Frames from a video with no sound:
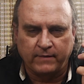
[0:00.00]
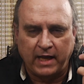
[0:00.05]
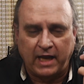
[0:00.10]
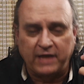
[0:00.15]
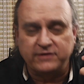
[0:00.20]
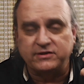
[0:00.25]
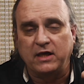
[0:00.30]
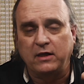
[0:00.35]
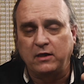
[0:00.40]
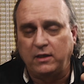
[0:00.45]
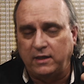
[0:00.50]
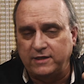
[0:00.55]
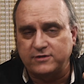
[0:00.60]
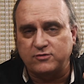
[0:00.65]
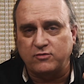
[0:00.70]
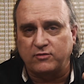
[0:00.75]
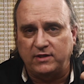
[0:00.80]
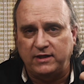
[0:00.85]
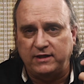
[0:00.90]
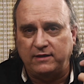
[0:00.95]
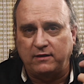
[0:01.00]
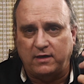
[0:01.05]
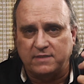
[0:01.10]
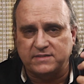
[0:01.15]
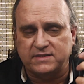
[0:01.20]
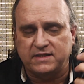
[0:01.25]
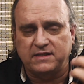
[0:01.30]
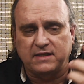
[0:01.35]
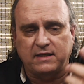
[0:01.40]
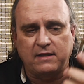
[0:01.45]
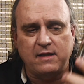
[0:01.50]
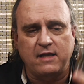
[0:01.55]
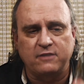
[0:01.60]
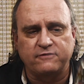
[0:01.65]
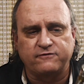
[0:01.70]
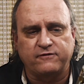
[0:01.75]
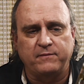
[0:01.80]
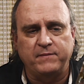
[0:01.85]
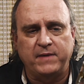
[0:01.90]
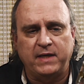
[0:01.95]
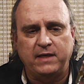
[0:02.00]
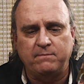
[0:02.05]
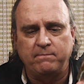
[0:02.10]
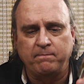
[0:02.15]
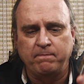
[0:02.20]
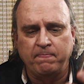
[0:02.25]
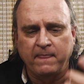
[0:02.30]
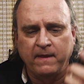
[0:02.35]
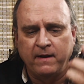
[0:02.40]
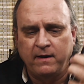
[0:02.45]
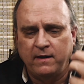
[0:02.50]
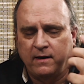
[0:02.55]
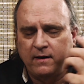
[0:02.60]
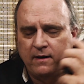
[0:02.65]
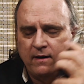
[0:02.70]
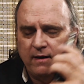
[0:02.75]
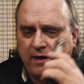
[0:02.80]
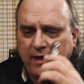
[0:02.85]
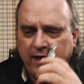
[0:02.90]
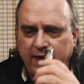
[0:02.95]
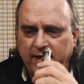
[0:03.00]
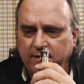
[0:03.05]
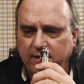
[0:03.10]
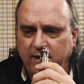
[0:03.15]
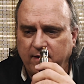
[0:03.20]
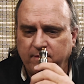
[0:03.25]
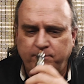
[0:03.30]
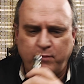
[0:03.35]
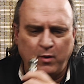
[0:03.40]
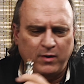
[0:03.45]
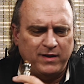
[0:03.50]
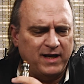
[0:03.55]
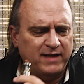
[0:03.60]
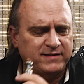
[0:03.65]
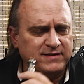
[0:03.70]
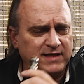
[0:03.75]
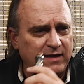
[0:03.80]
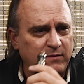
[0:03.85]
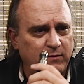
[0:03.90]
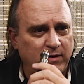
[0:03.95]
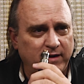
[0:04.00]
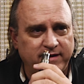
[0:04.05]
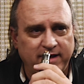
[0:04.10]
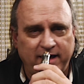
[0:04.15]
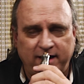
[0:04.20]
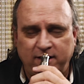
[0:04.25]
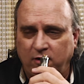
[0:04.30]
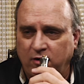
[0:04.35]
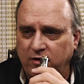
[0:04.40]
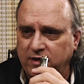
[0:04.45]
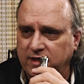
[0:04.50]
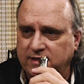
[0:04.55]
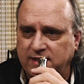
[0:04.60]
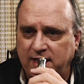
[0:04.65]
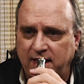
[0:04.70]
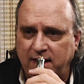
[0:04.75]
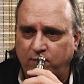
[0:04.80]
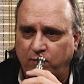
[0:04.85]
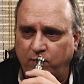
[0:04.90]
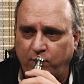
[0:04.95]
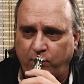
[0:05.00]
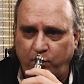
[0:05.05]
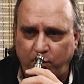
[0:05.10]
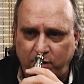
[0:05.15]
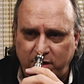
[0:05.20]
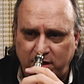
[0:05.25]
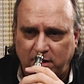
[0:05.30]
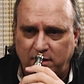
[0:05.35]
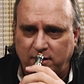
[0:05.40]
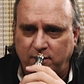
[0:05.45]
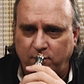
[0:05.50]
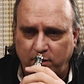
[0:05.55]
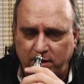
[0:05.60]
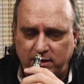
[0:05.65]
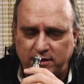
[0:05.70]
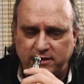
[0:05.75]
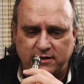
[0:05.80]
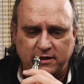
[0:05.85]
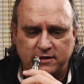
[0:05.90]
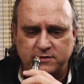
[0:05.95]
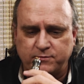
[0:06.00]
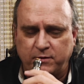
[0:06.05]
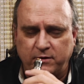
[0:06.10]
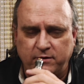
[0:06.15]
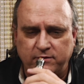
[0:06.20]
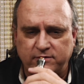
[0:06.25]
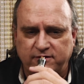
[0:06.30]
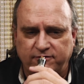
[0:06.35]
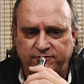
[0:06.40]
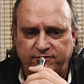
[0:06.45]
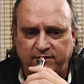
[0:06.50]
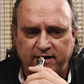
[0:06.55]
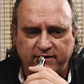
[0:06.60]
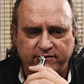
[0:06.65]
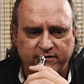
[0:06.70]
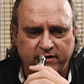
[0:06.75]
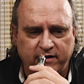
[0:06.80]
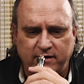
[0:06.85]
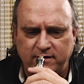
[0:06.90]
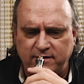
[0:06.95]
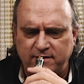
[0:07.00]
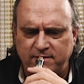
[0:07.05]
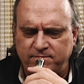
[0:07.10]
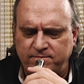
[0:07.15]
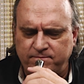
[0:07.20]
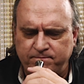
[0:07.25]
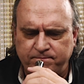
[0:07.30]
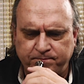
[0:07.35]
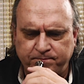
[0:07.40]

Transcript: I was literally lost in the clouds for a minute. And boy, I tell you what, that Arctic tank really, really does produce a flavor, doesn't it?